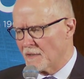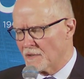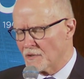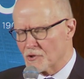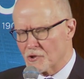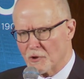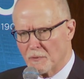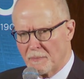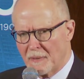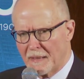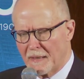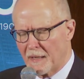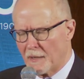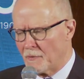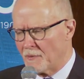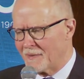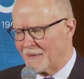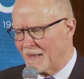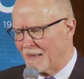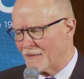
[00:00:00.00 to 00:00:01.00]
should be
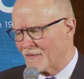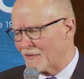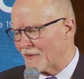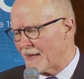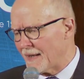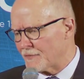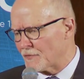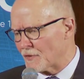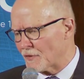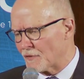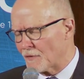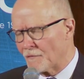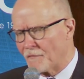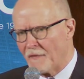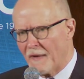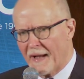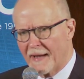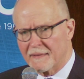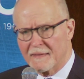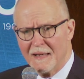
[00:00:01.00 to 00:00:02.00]
guaranteed. So that's just a
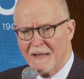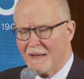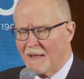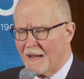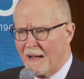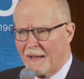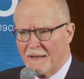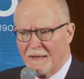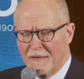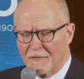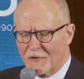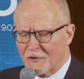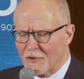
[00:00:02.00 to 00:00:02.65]
fact. And